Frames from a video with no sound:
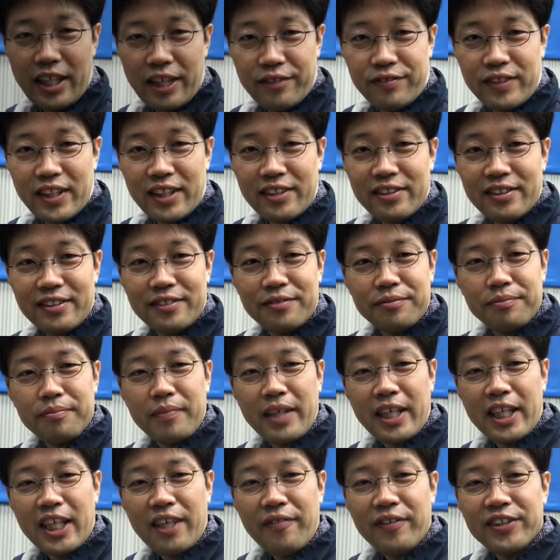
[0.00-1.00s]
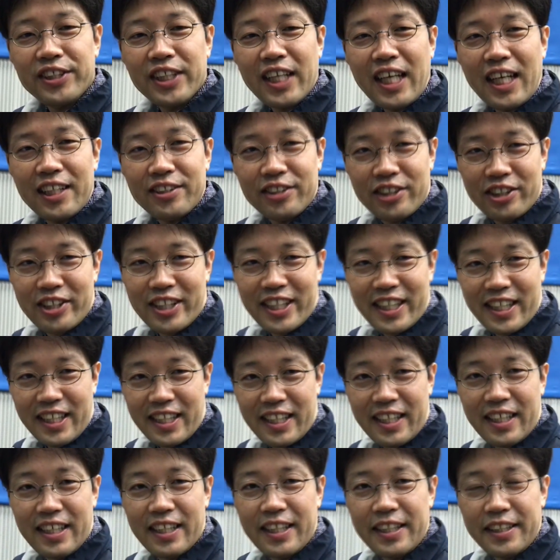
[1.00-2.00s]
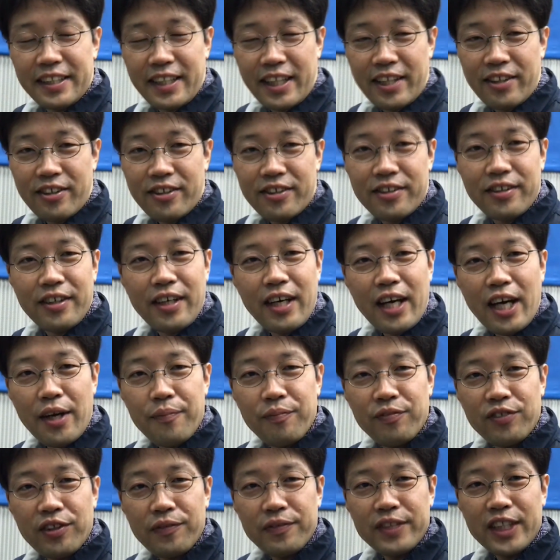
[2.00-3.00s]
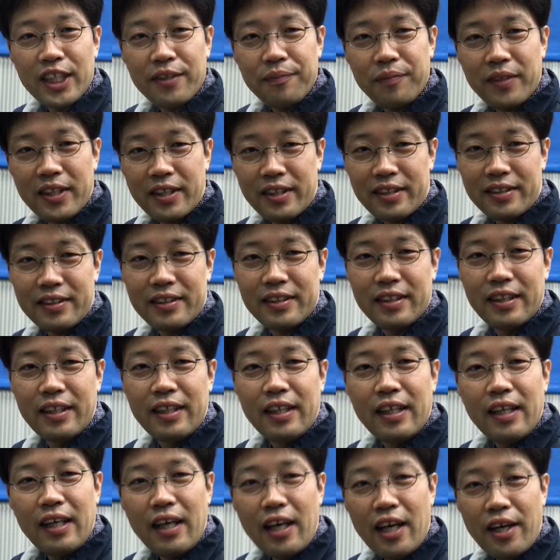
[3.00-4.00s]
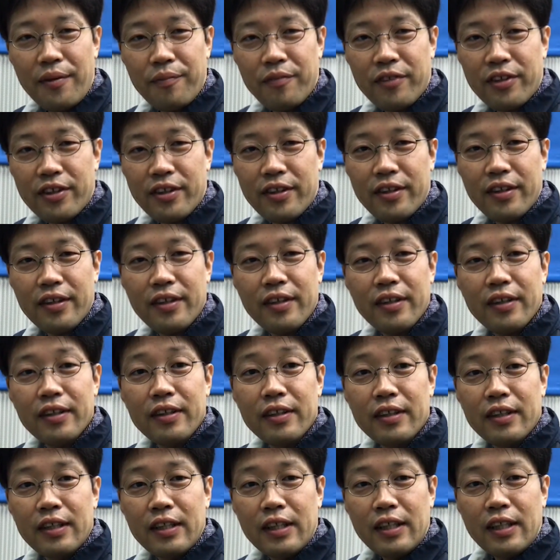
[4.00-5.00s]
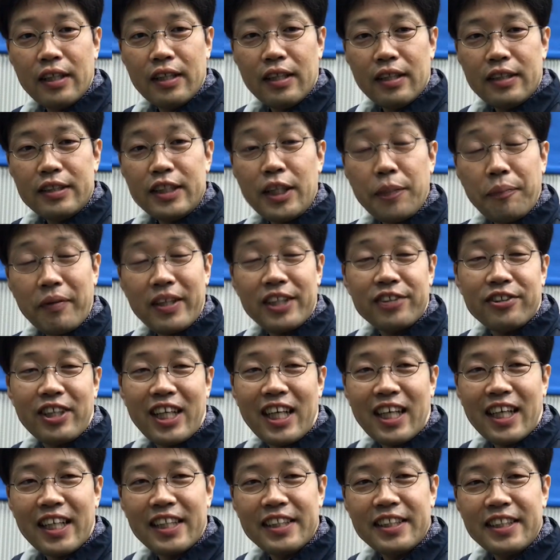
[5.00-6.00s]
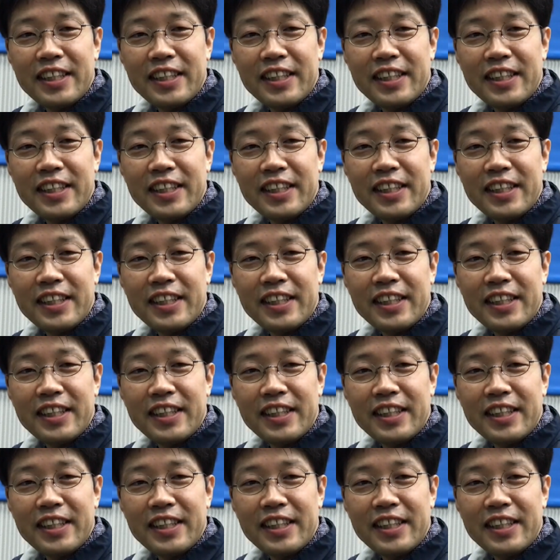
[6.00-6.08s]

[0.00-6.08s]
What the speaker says: Good afternoon. My name is Kazuki Iseno. I'm from Japan. I'm a Japanese language